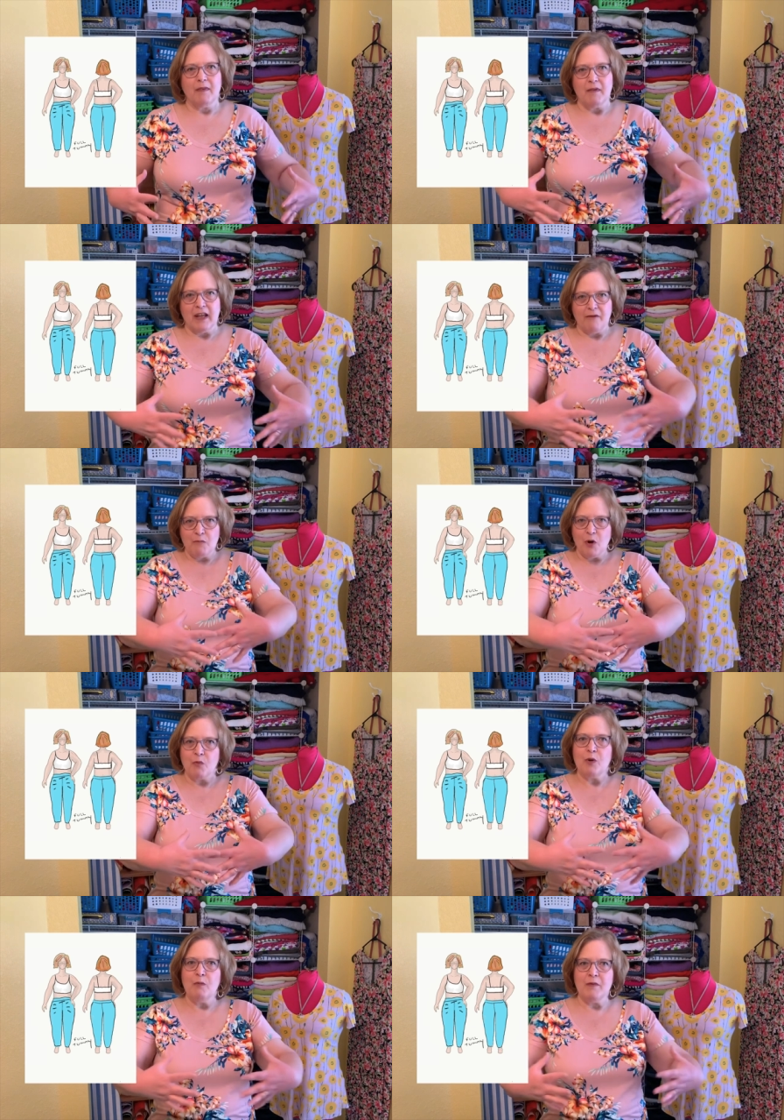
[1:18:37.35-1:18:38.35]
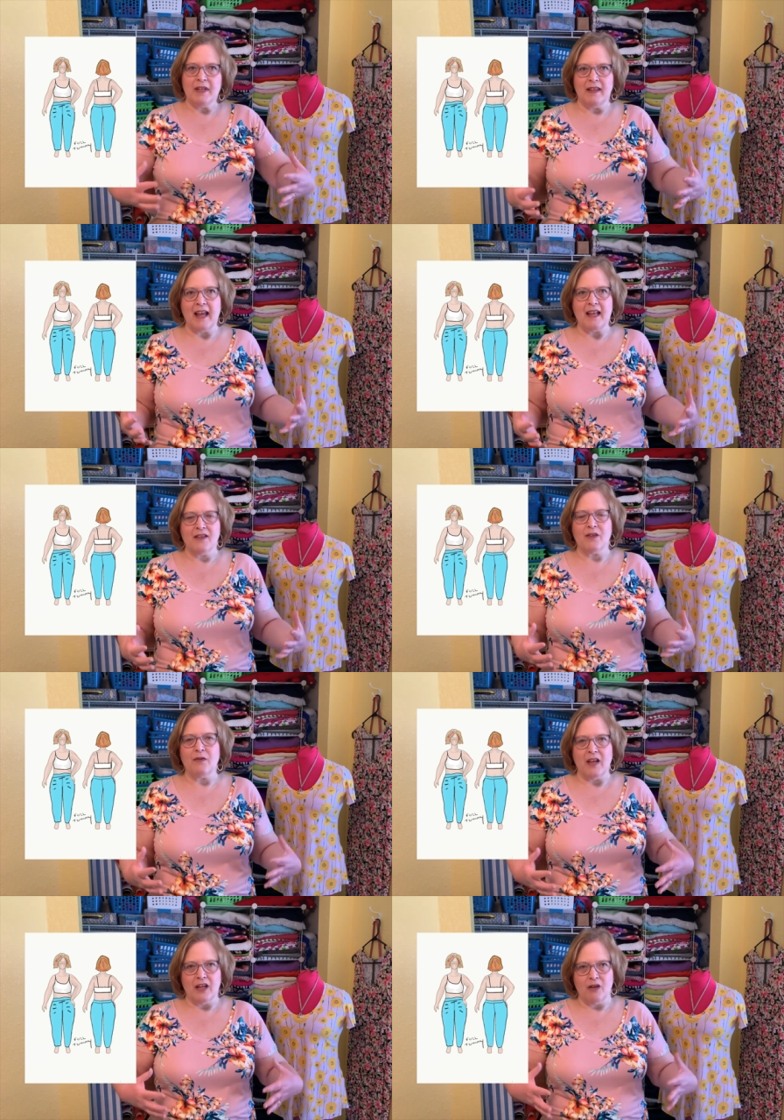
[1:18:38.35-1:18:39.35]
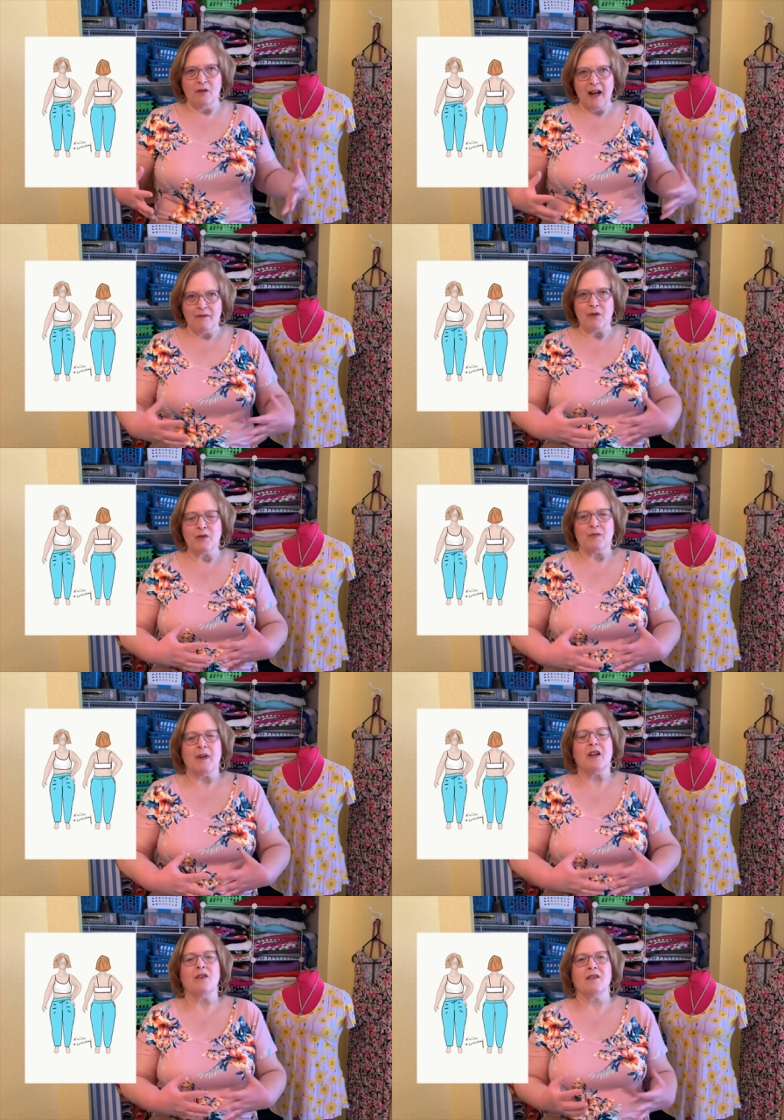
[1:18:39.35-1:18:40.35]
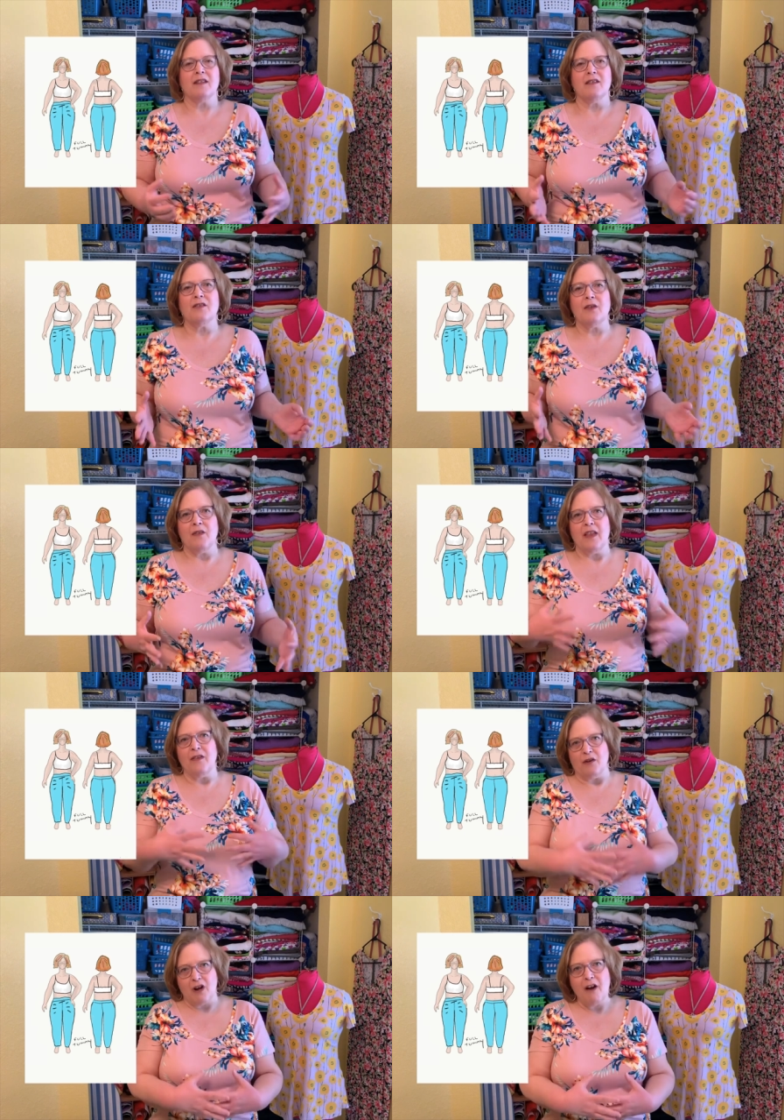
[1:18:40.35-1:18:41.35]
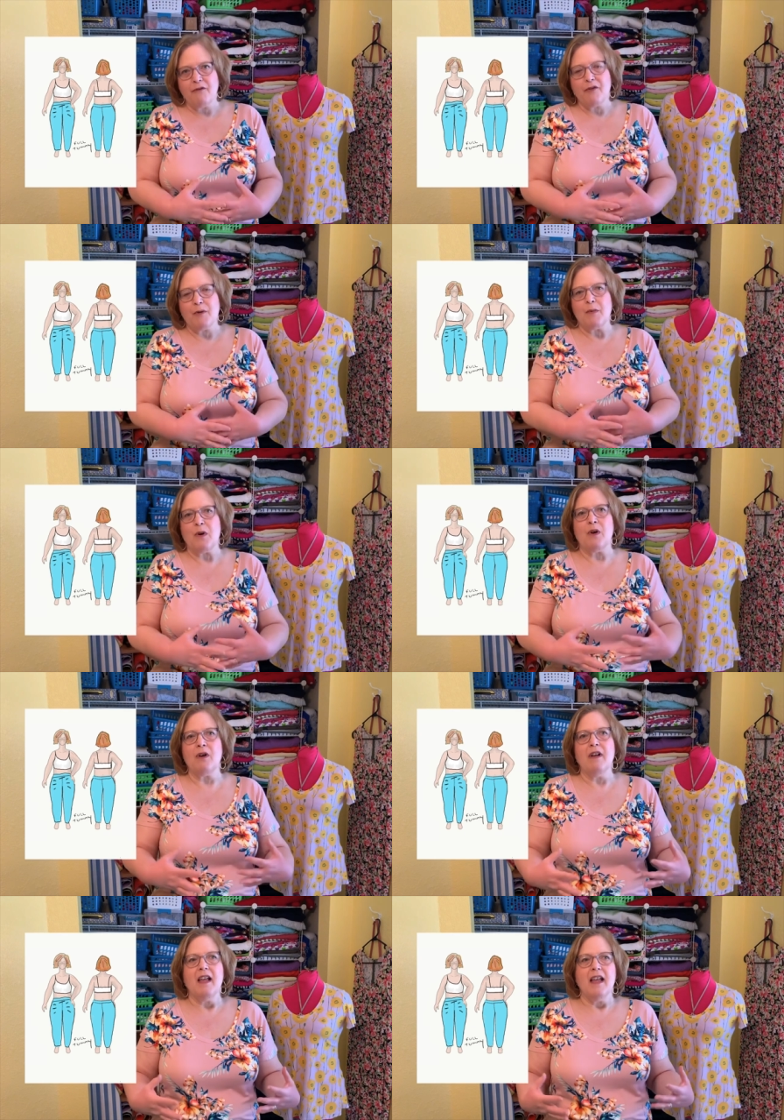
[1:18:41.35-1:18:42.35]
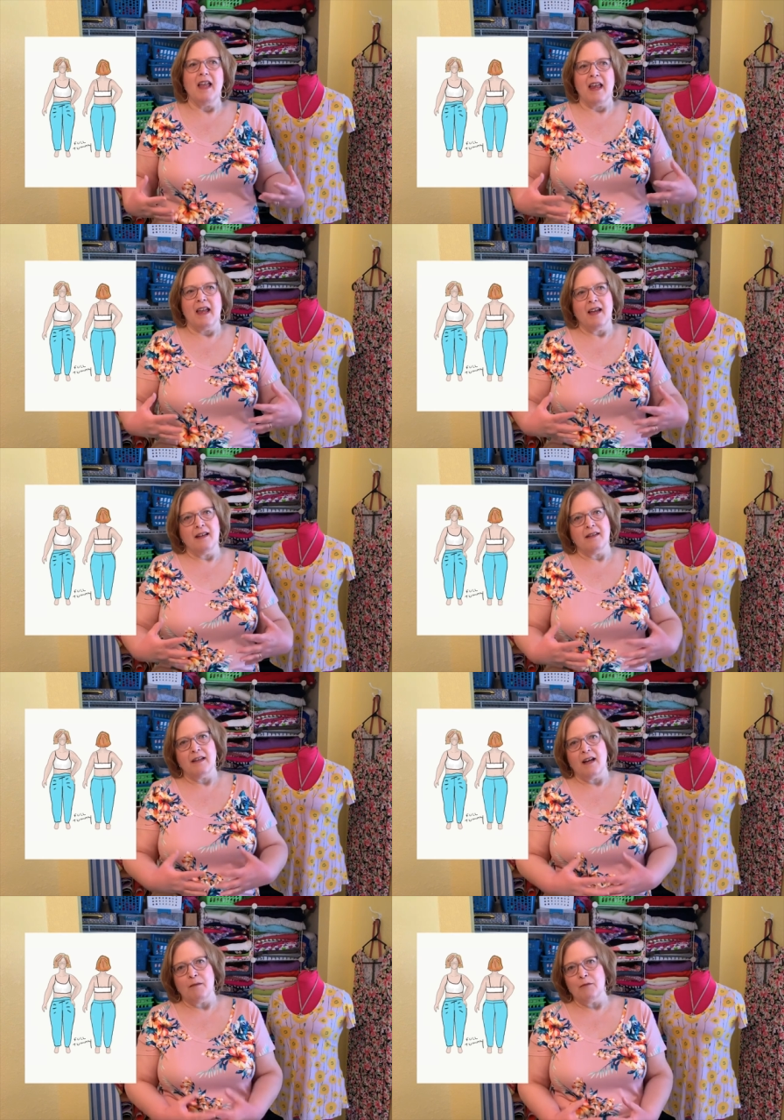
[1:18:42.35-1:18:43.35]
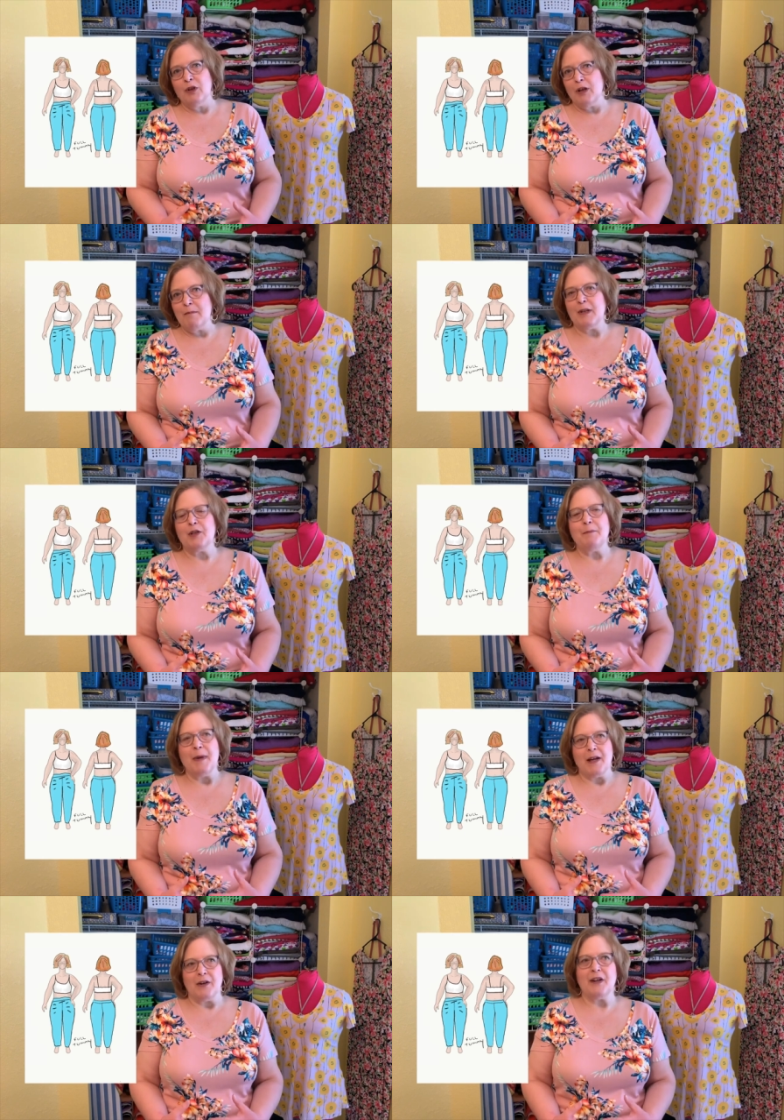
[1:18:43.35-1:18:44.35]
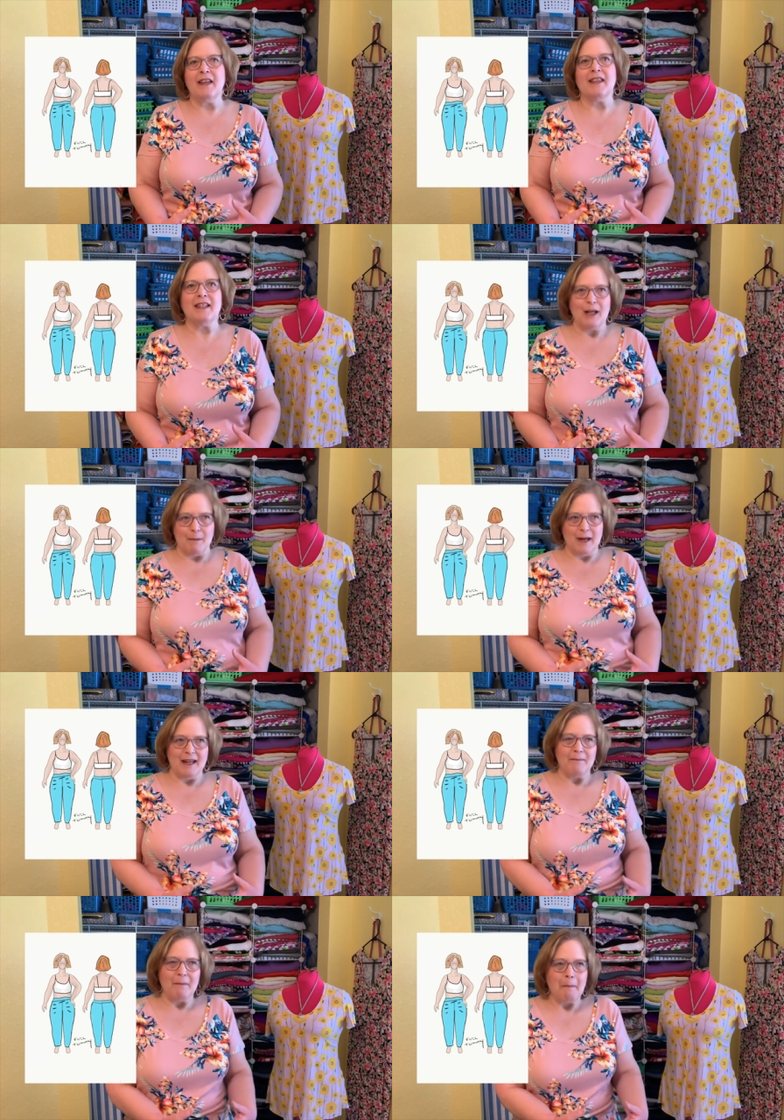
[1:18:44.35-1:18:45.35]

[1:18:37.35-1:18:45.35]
give more room to that so that you don't have those wrinkles and so that they're comfortable and look much better in the tummy.